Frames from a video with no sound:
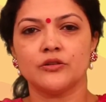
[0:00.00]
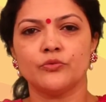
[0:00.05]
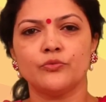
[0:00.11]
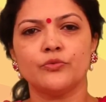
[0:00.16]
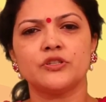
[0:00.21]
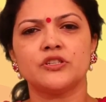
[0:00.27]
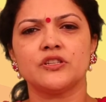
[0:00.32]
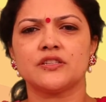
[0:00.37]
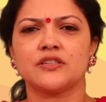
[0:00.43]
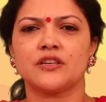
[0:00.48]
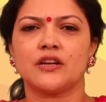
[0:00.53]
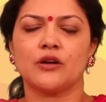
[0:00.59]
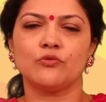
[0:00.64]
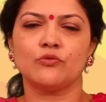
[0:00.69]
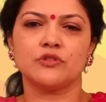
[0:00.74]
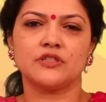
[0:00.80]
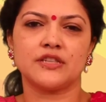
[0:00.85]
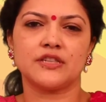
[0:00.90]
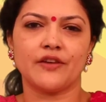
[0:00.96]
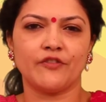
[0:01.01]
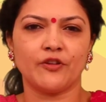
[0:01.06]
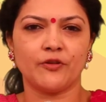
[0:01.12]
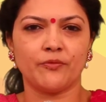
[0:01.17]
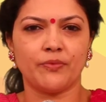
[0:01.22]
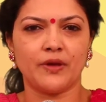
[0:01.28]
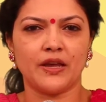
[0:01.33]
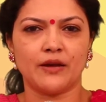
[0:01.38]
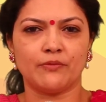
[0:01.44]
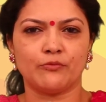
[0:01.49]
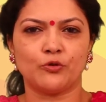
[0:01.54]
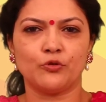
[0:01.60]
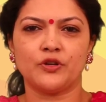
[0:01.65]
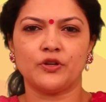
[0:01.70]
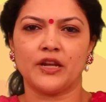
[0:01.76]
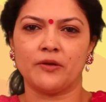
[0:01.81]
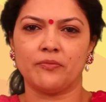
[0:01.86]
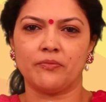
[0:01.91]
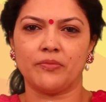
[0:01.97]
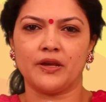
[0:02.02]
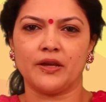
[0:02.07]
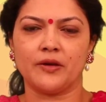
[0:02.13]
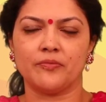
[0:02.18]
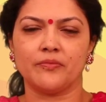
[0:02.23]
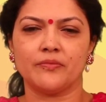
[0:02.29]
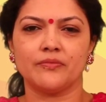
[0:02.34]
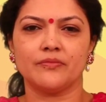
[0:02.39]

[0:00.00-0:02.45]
which is around 7 pm to 10 pm.